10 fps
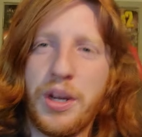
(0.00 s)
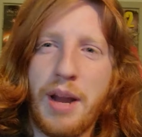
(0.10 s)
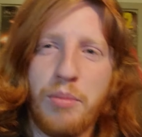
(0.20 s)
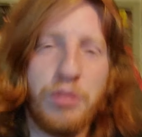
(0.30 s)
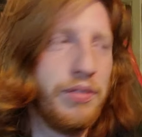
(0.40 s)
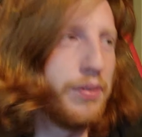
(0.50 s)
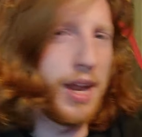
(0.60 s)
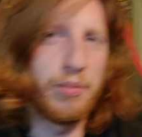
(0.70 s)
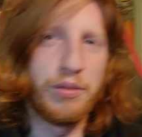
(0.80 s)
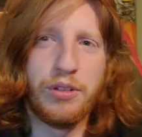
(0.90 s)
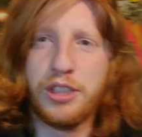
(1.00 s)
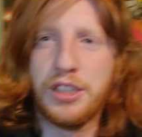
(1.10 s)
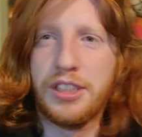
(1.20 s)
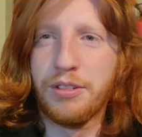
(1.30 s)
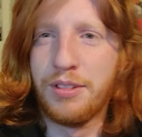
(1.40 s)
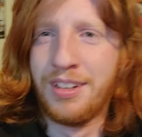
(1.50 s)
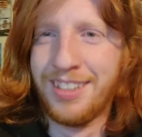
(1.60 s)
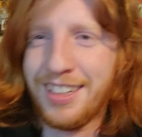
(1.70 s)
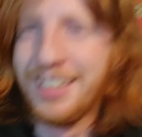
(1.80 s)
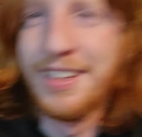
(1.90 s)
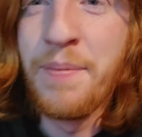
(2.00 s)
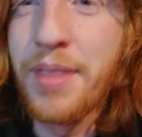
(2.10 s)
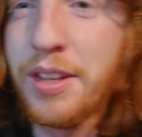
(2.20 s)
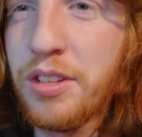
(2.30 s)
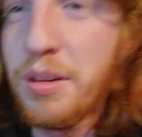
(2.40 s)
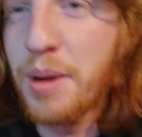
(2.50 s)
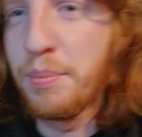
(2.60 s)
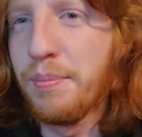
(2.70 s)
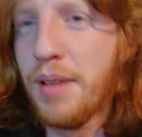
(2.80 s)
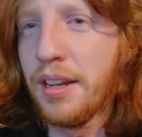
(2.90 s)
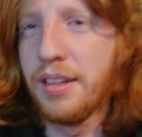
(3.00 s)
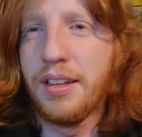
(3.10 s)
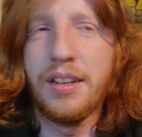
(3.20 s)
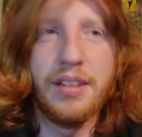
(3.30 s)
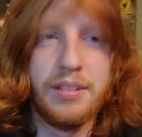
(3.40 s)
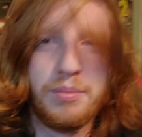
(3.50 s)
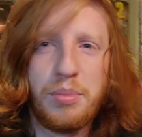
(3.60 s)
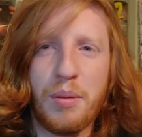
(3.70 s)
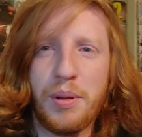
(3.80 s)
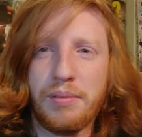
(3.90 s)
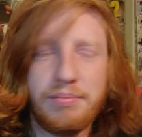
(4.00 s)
camera footage in general instead of my proper